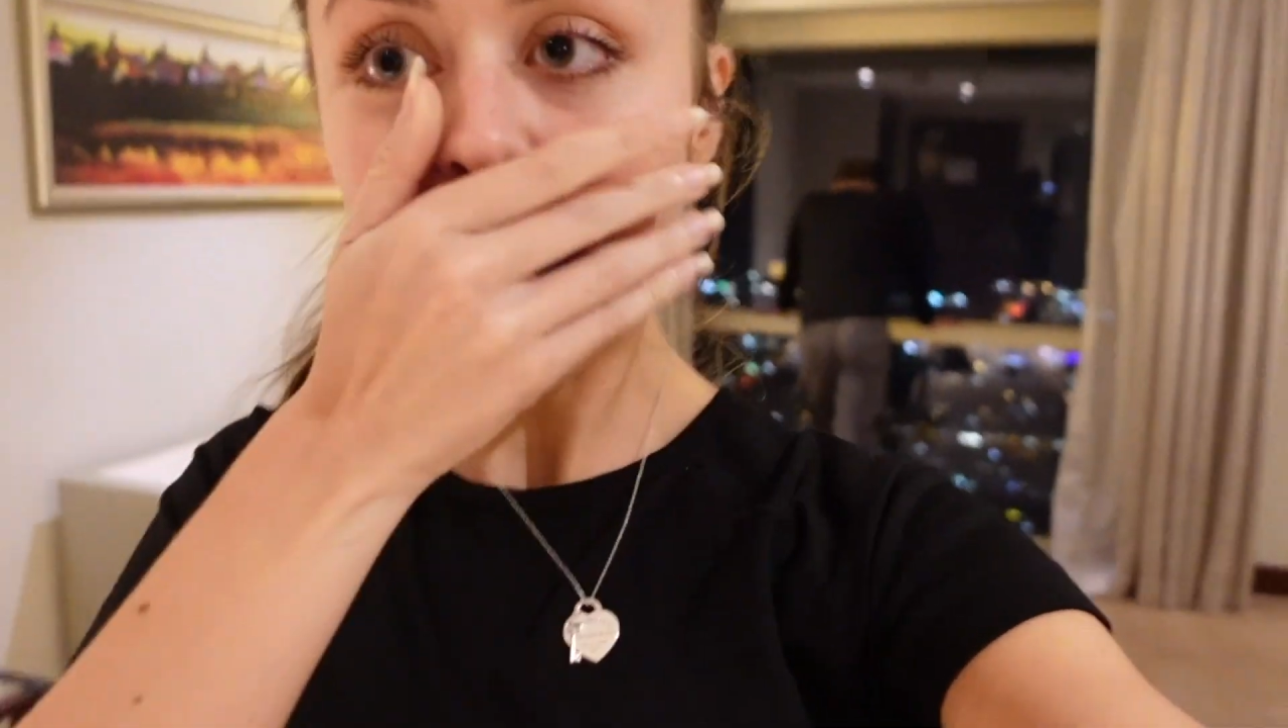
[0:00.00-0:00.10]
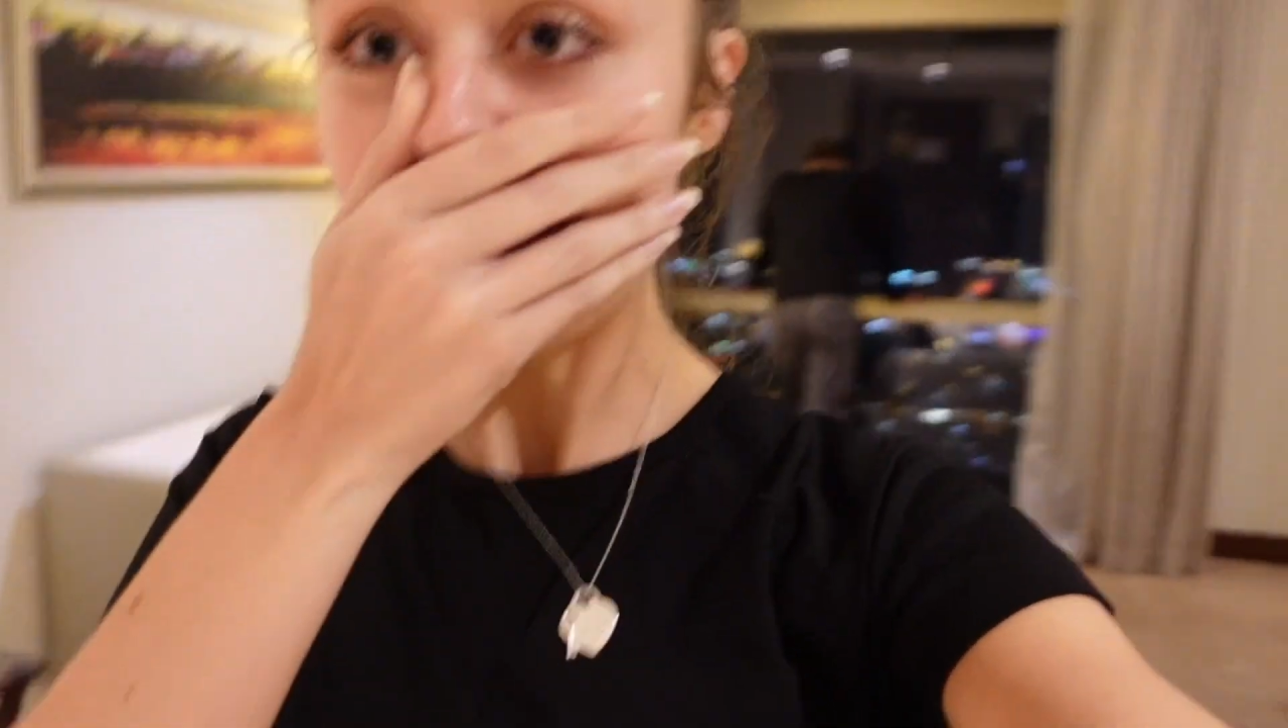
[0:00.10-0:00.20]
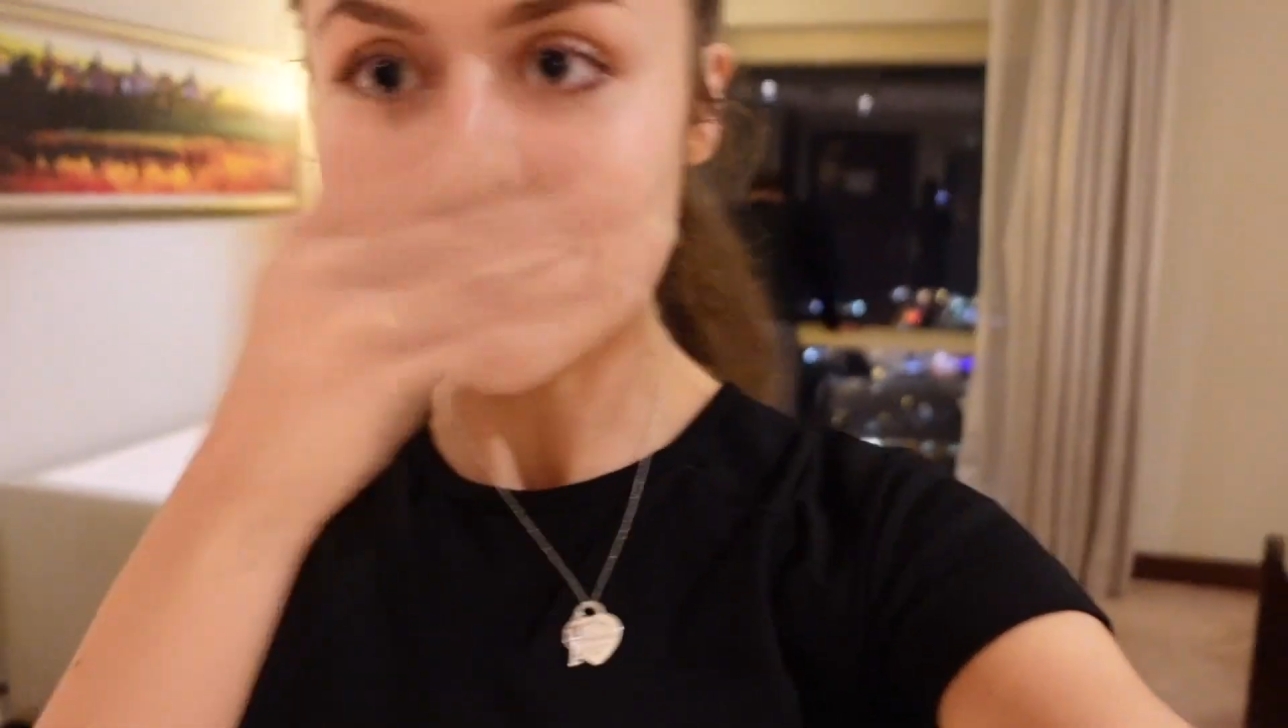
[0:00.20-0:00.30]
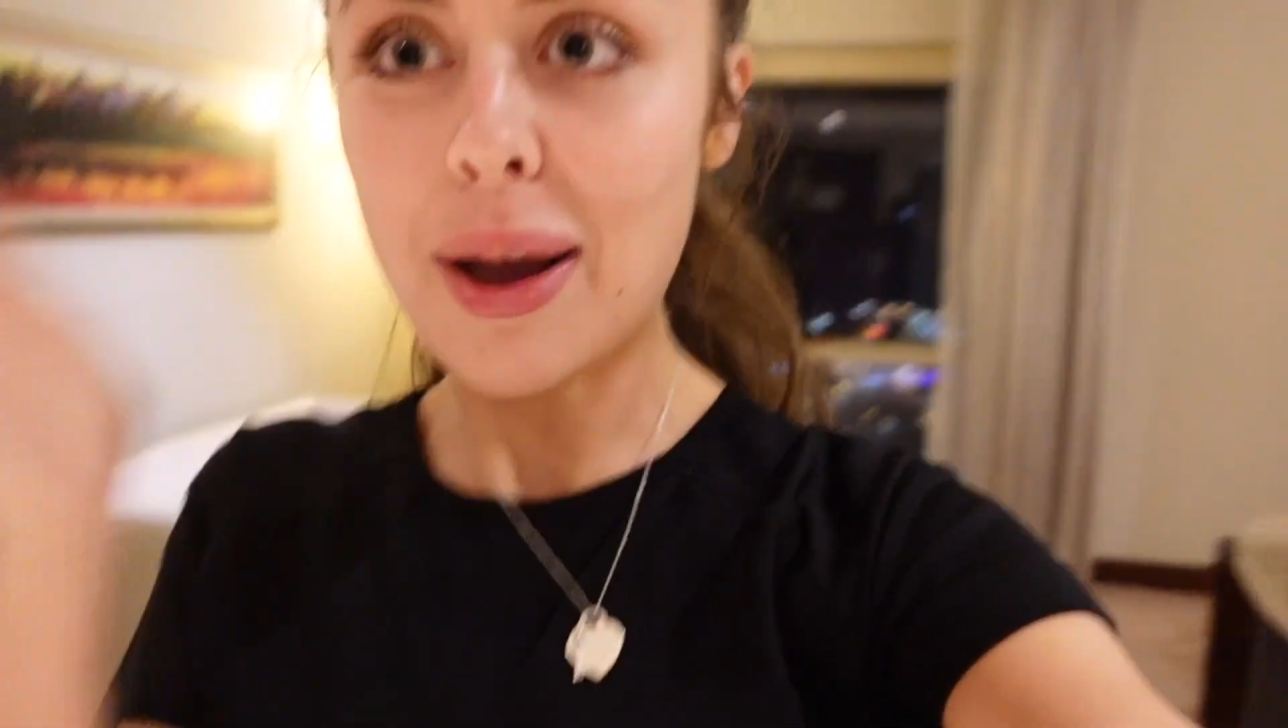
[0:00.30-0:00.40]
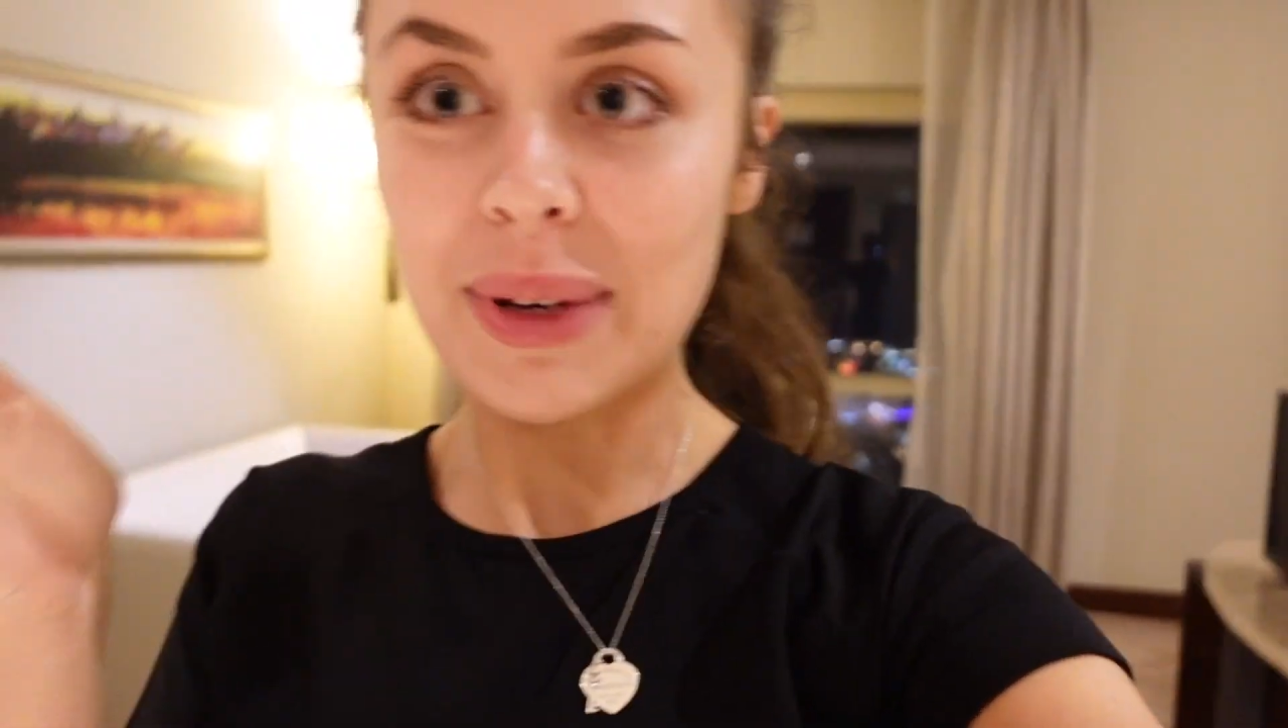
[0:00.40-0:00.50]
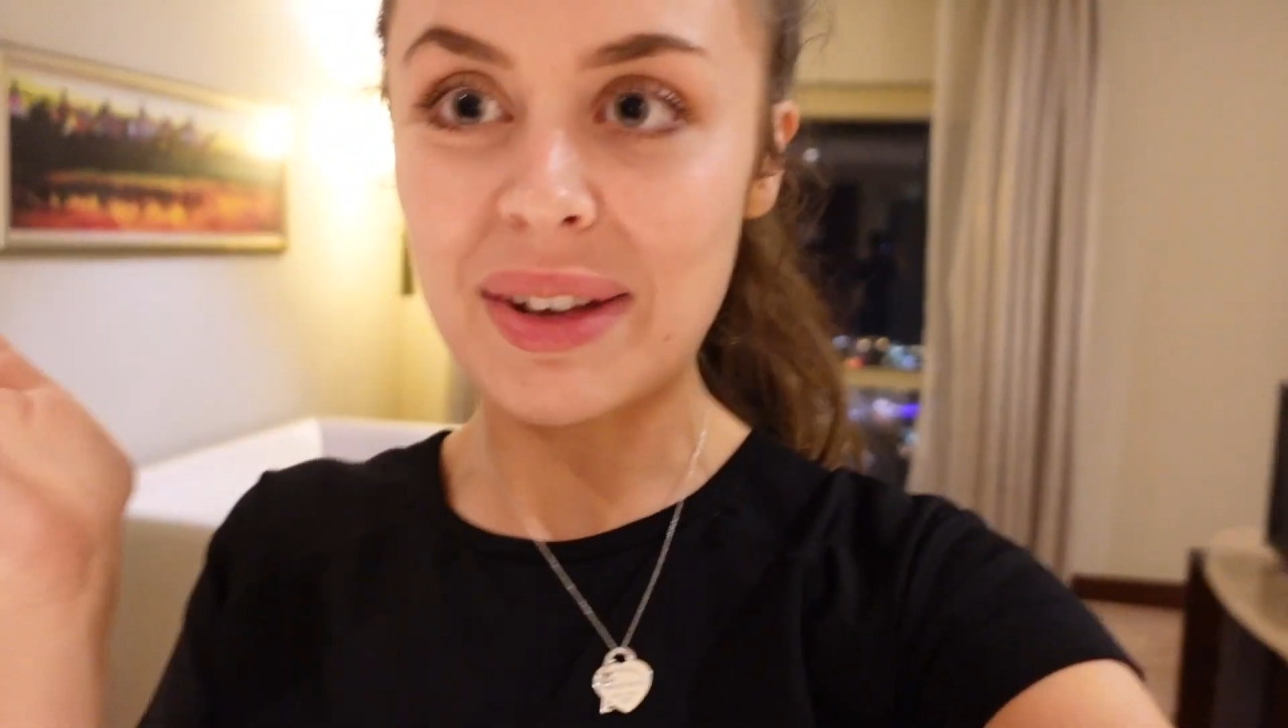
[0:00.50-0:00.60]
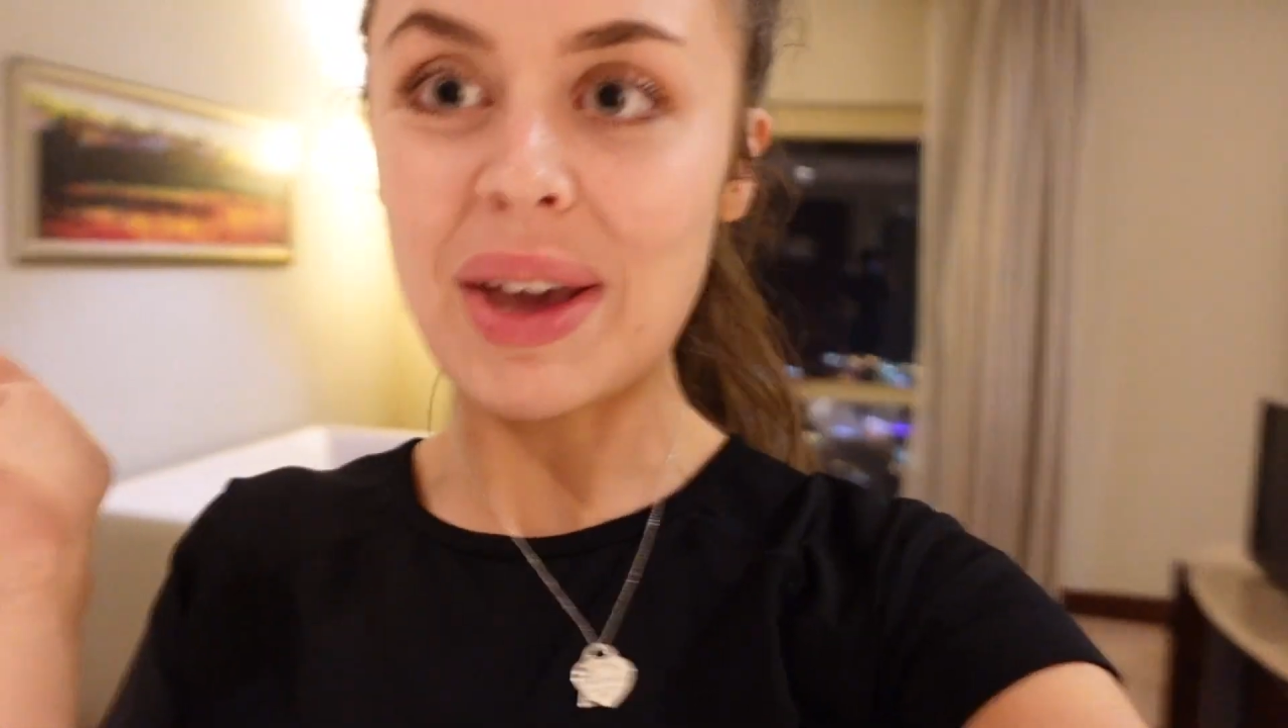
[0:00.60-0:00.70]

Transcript: I just can't believe